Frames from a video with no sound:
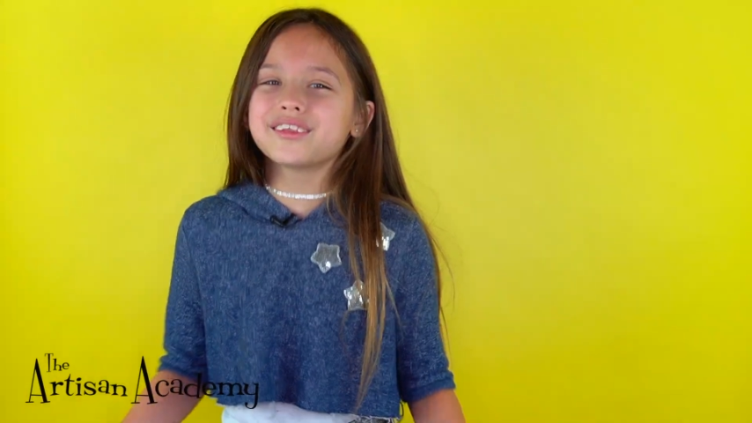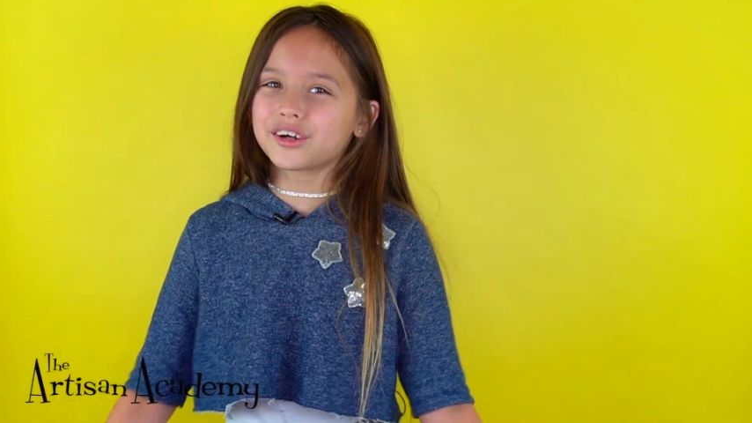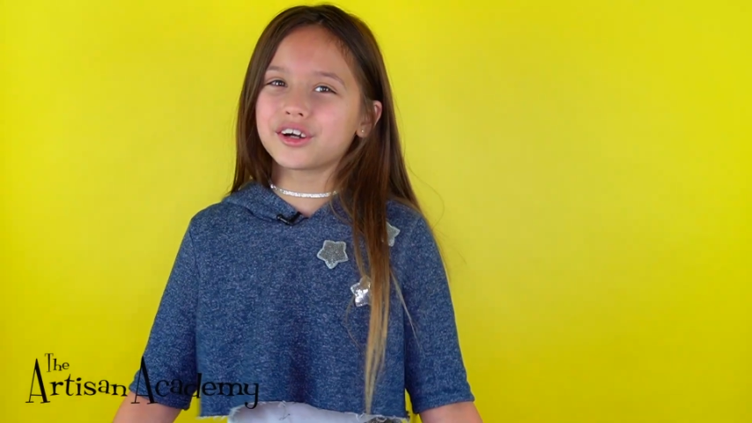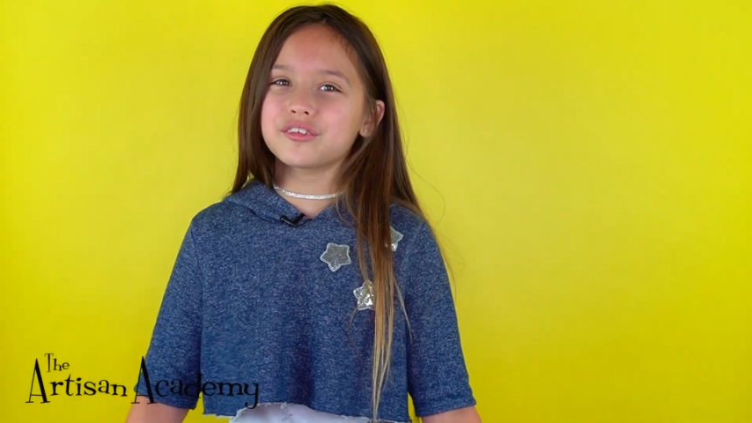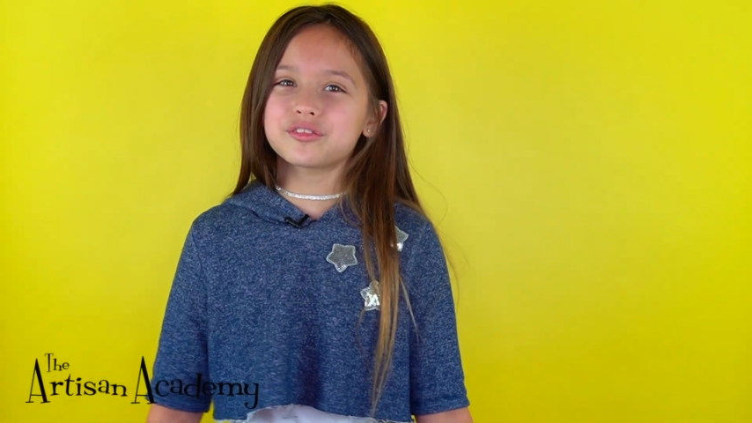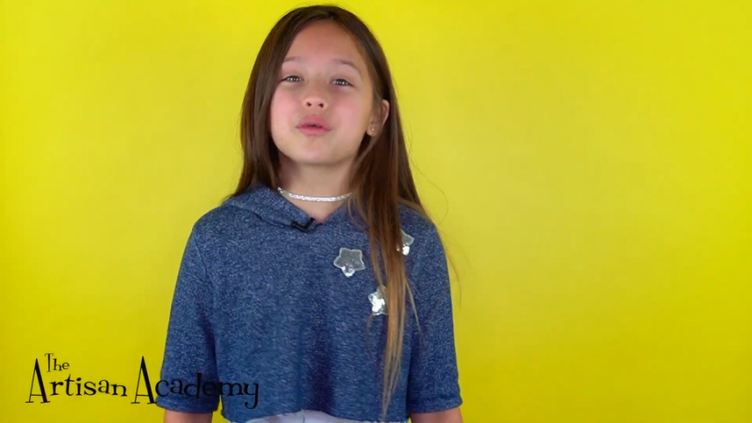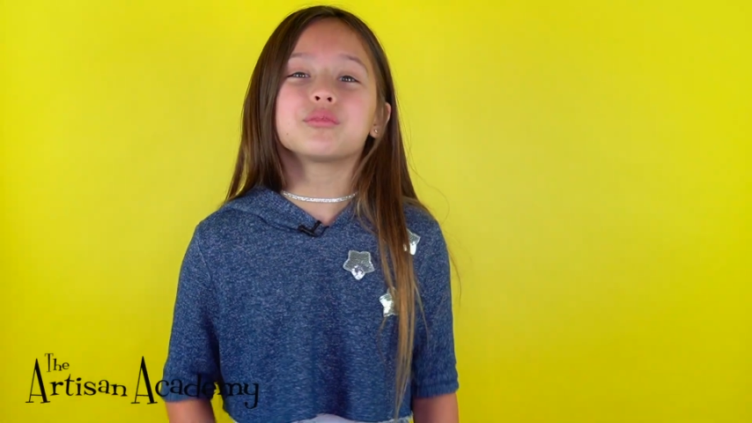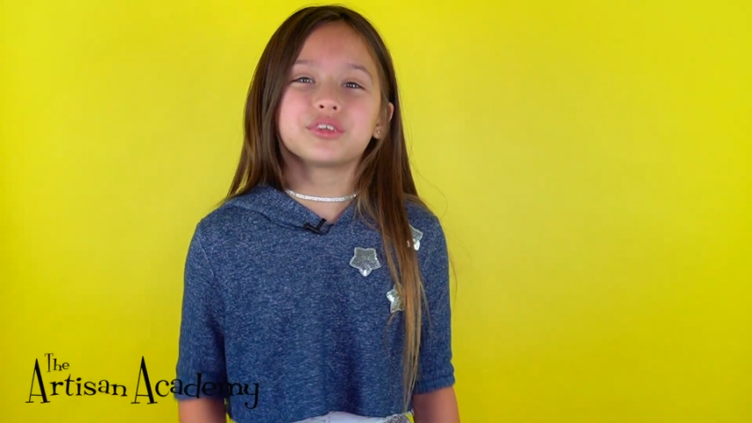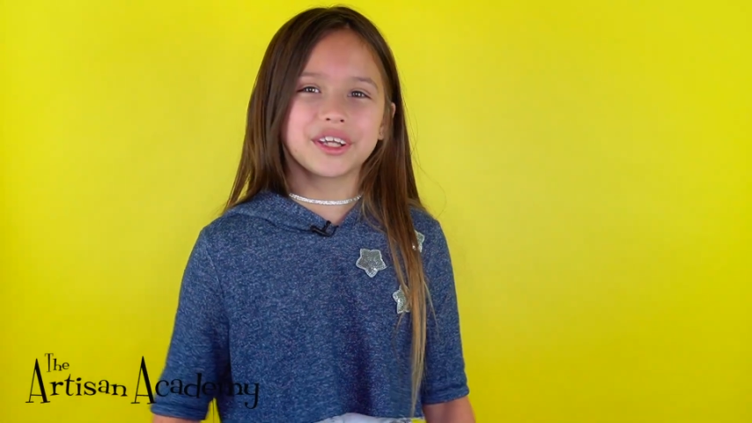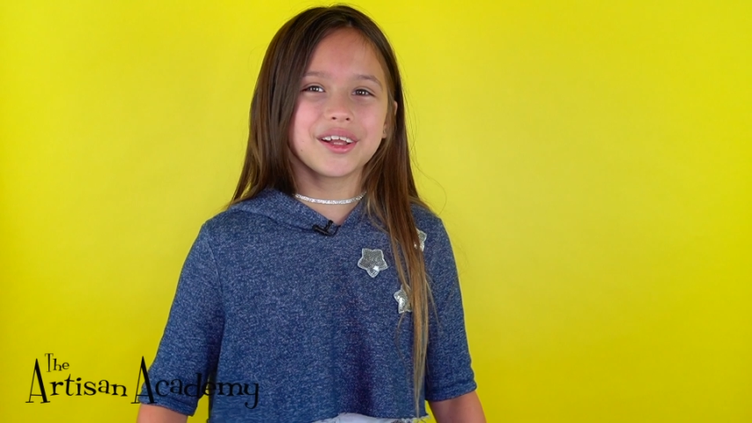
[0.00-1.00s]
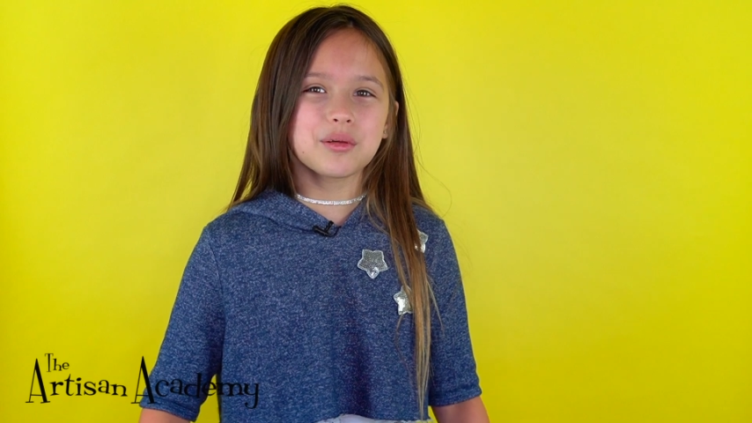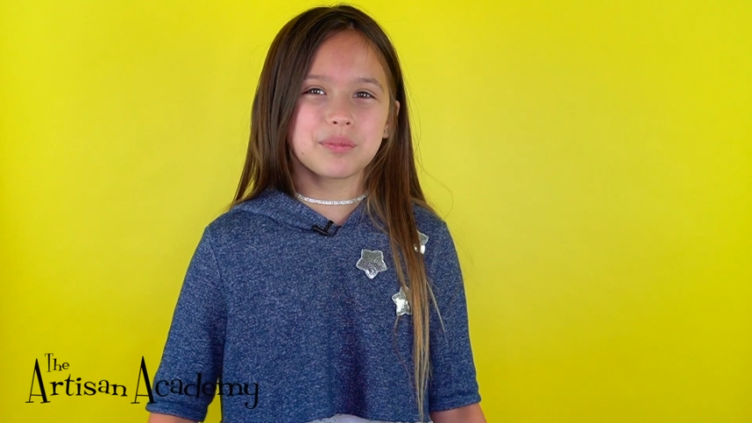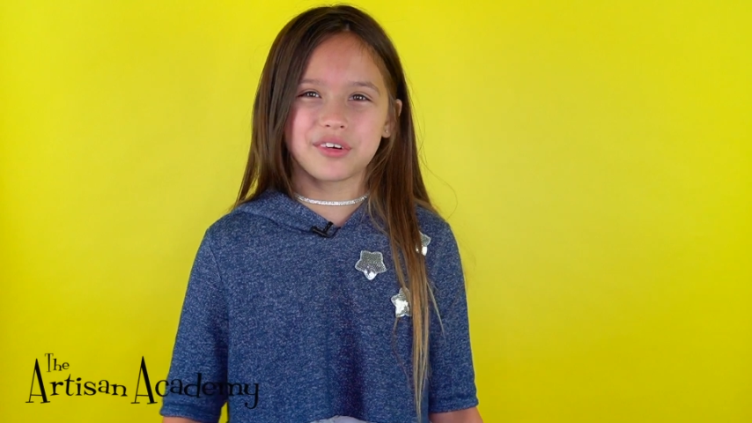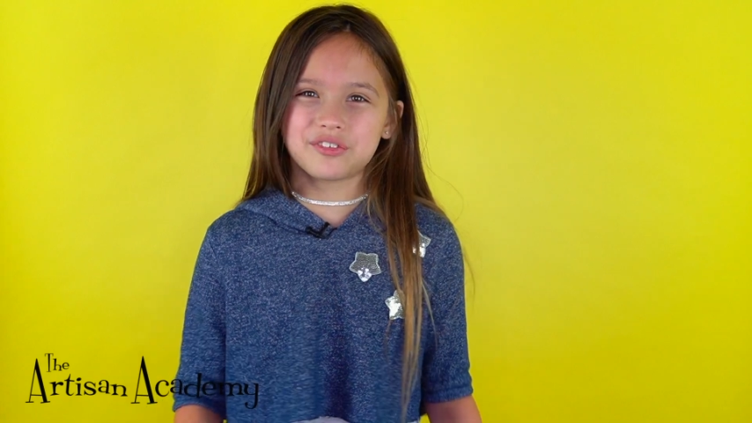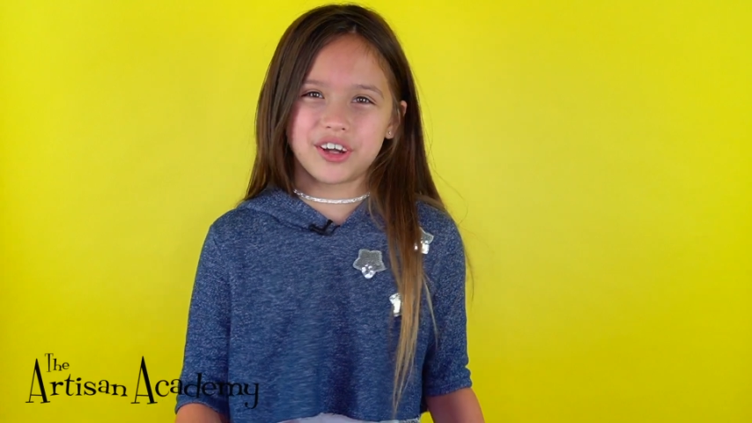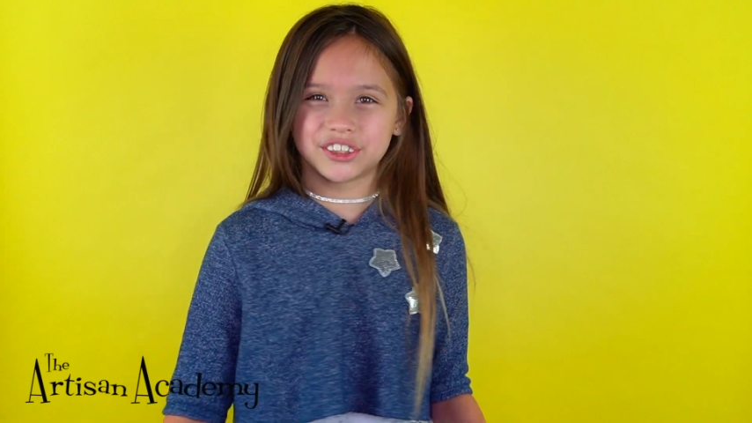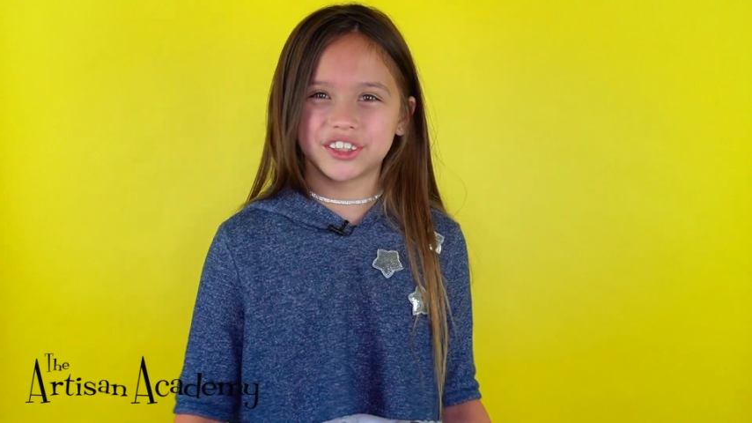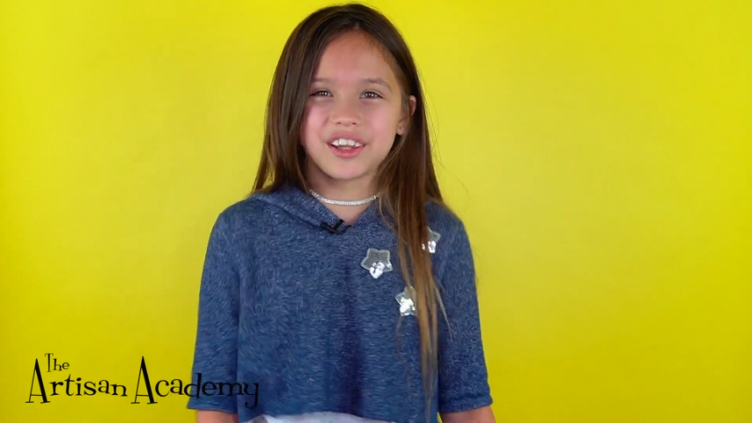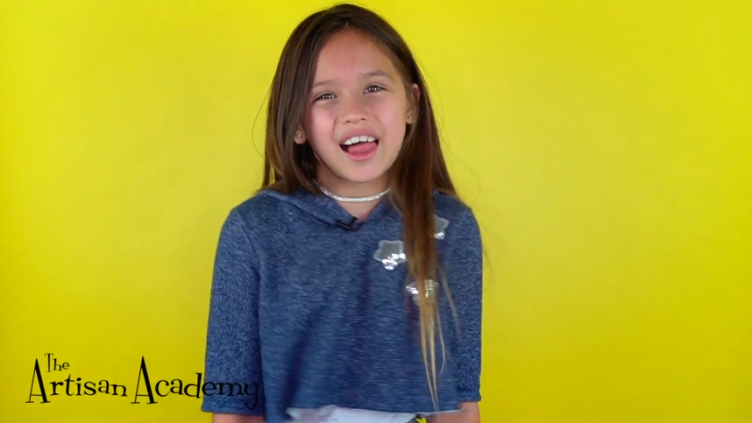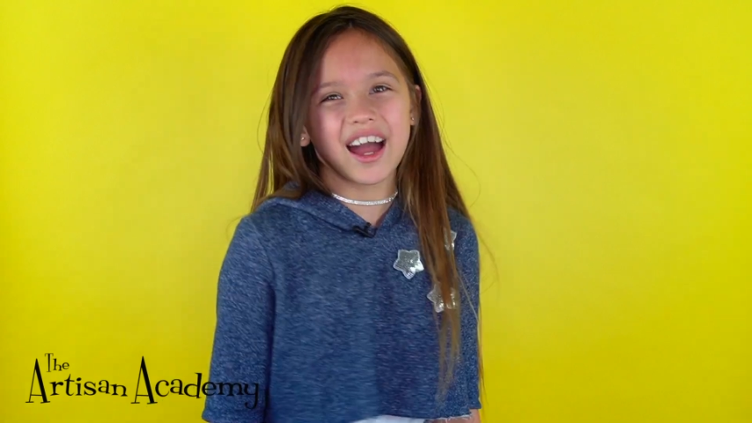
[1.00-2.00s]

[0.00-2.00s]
learn from real professional